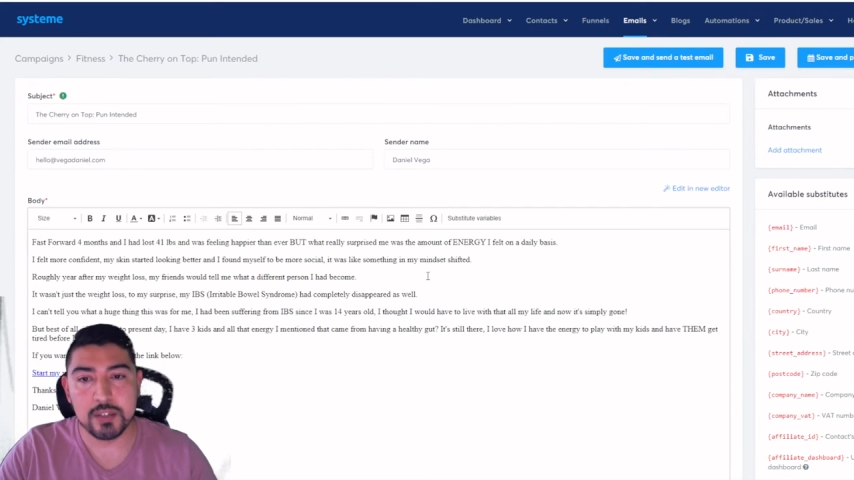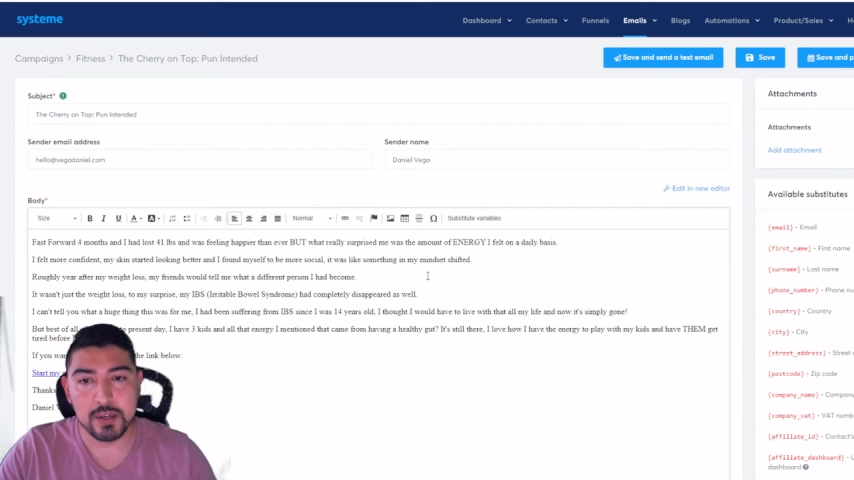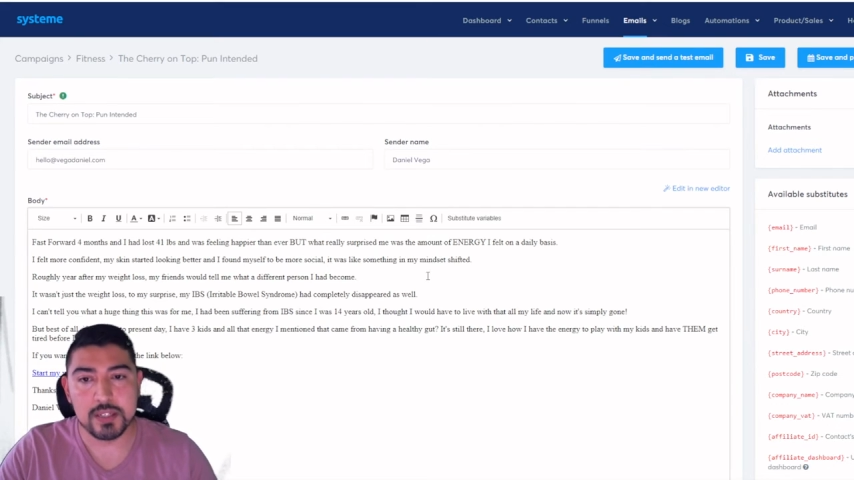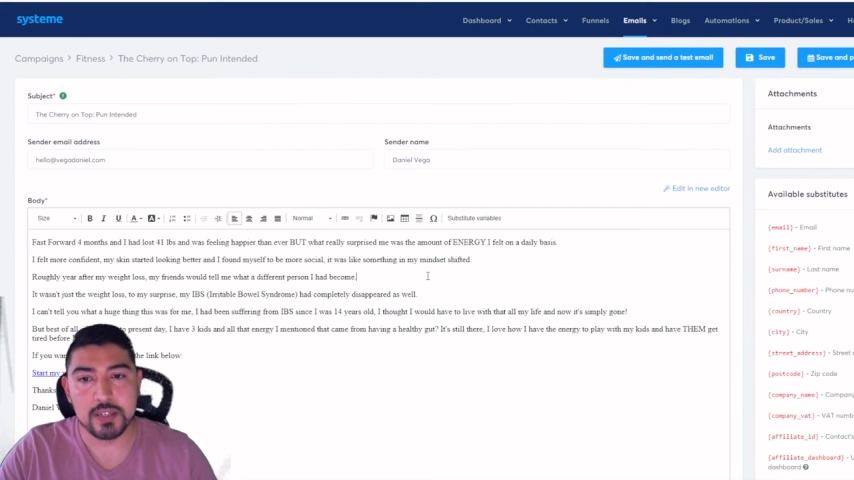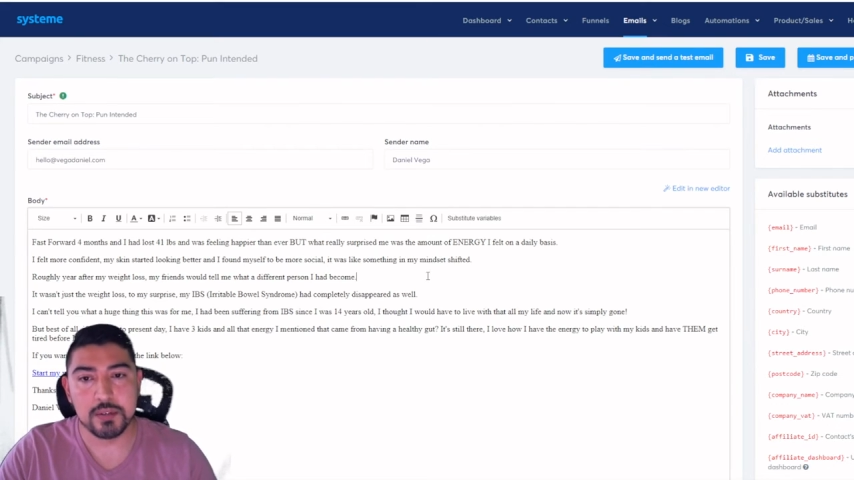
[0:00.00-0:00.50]

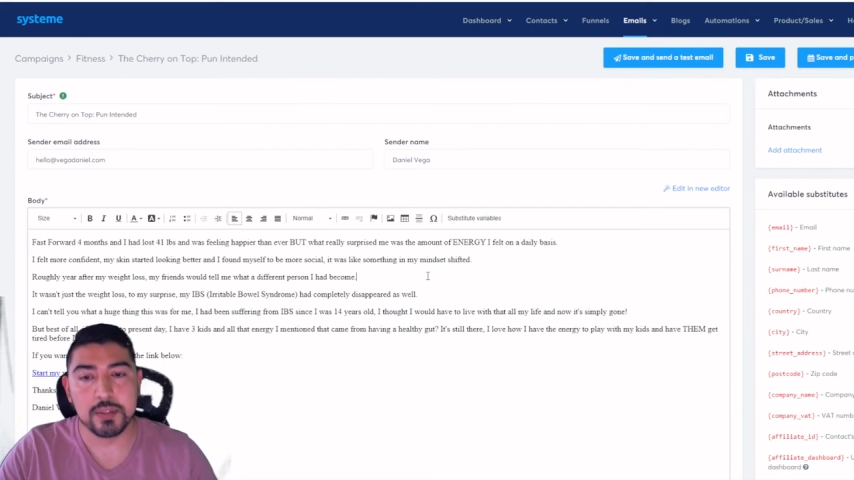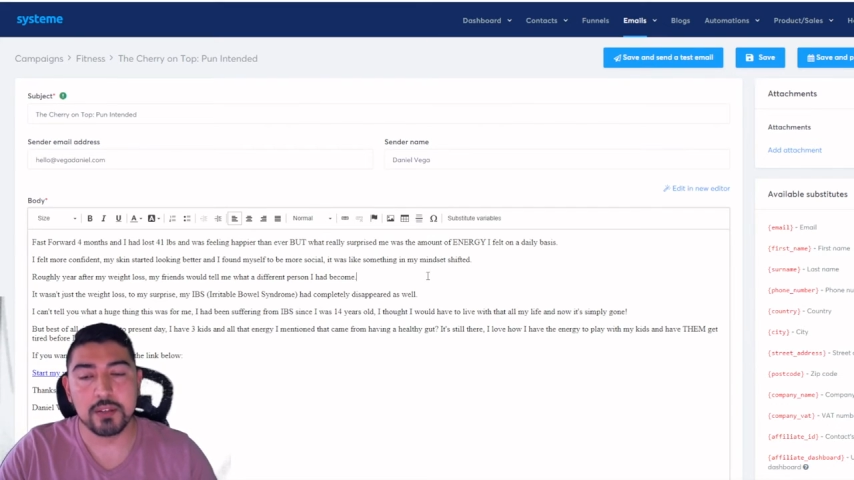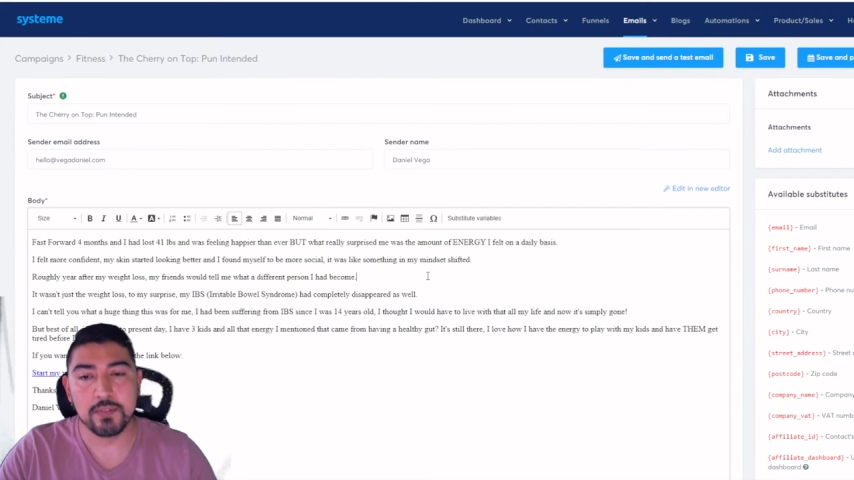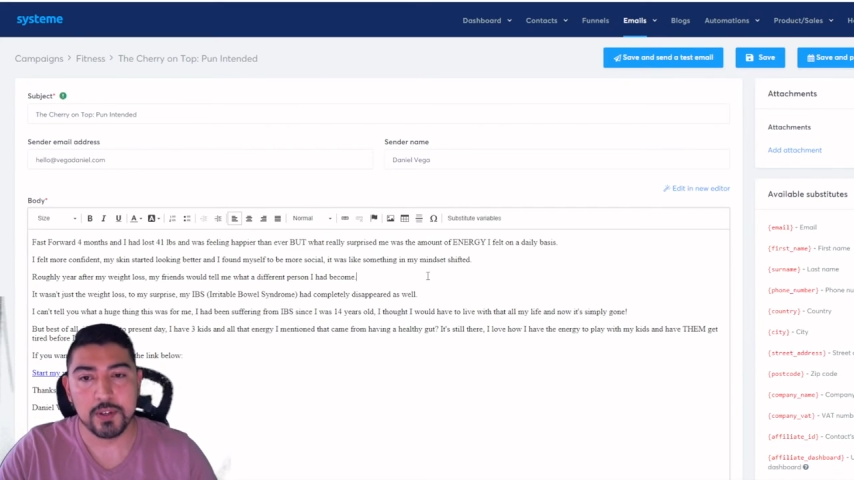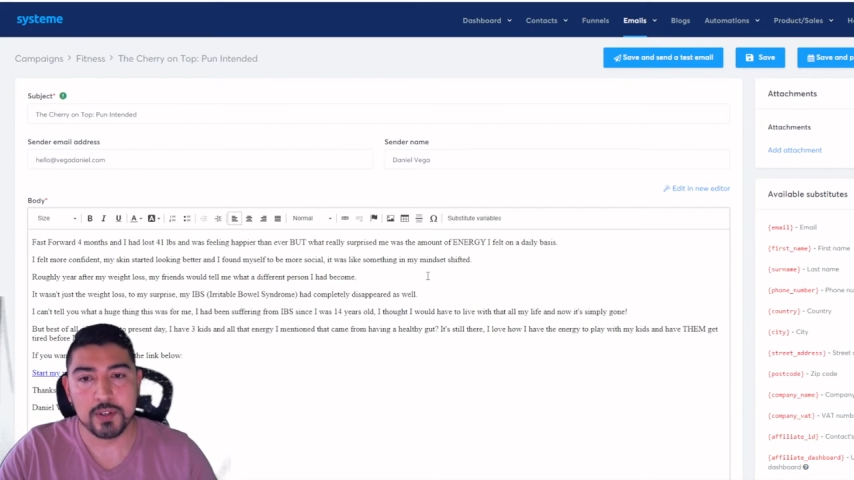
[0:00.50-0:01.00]
trust you in
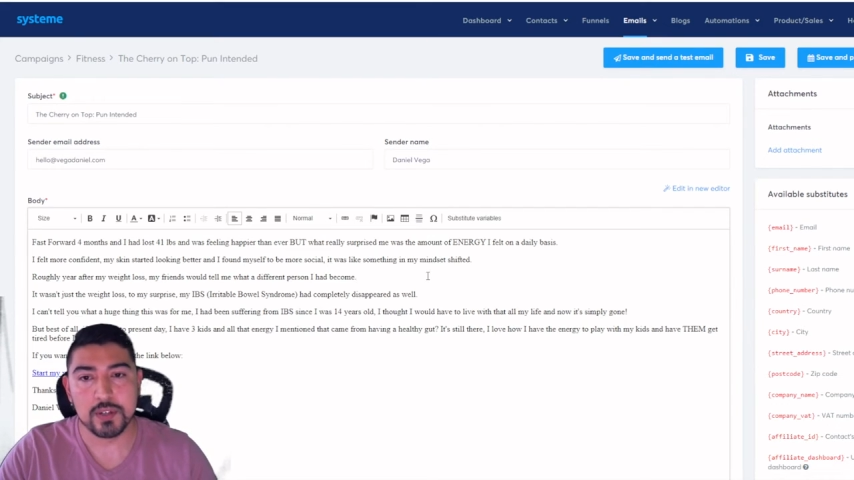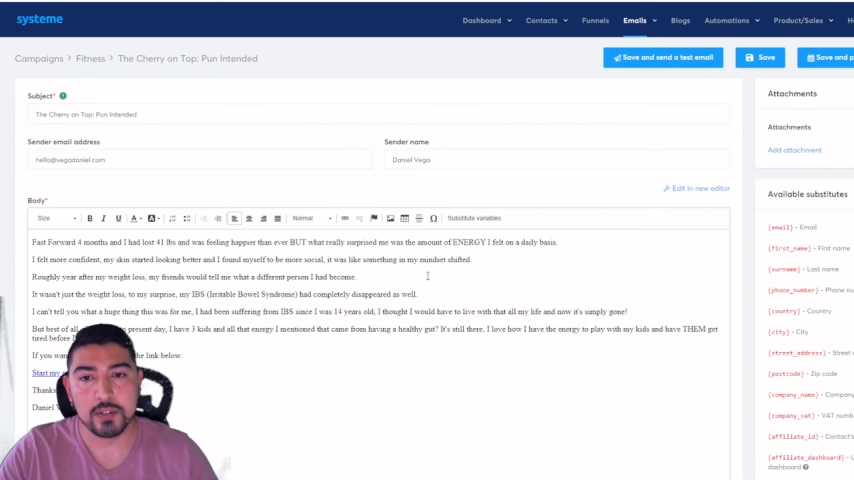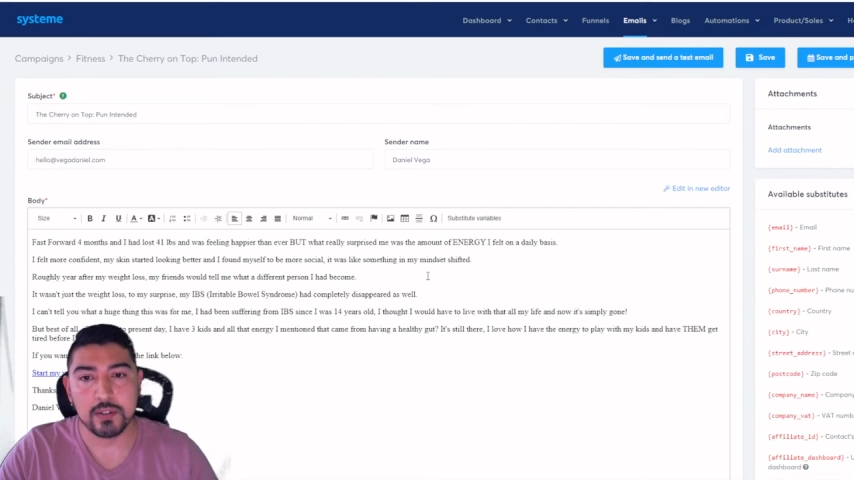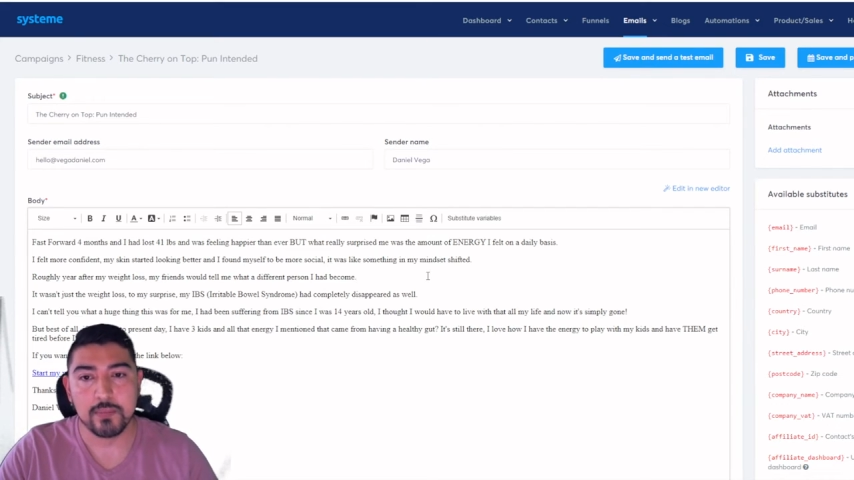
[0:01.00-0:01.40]
the future.